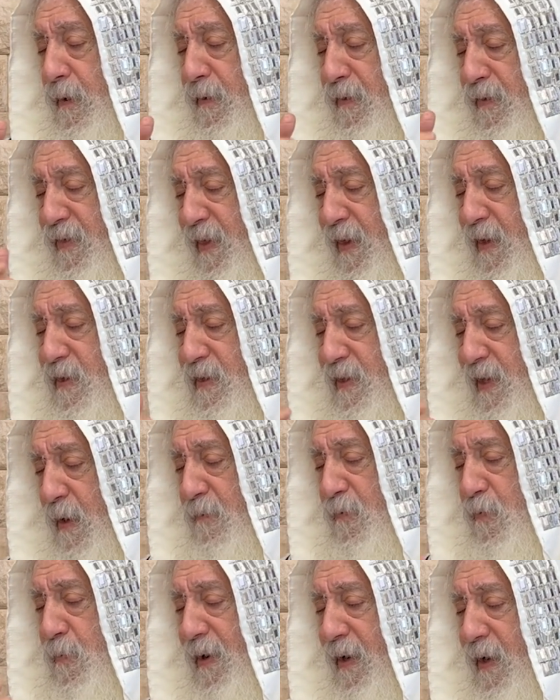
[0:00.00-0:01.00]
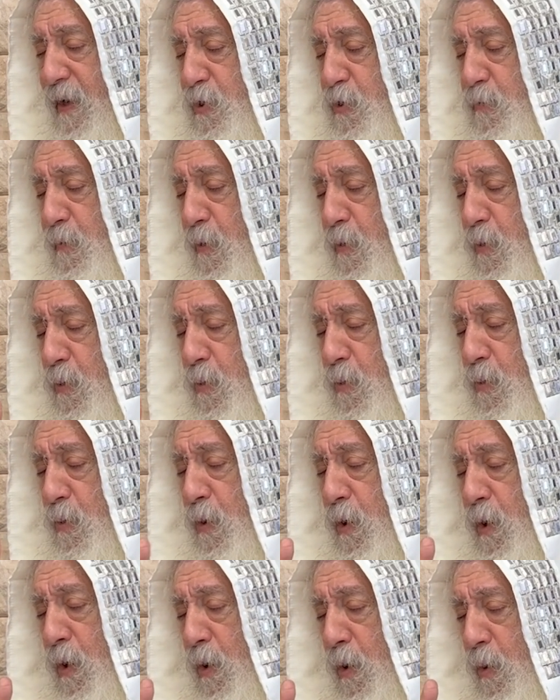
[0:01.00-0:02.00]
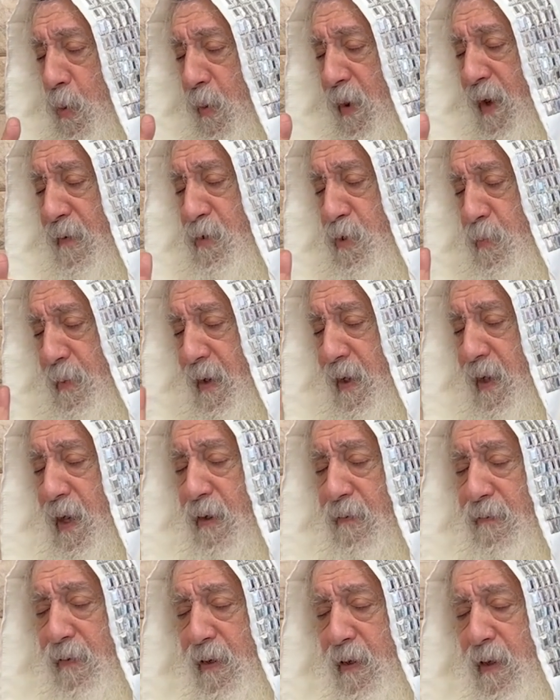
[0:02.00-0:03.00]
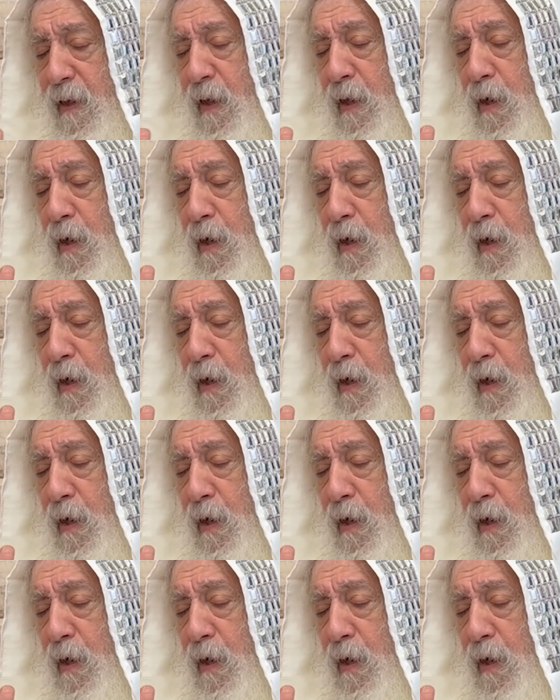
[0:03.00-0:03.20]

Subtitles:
things came from HaKadosh Baruch Hu, we have to be careful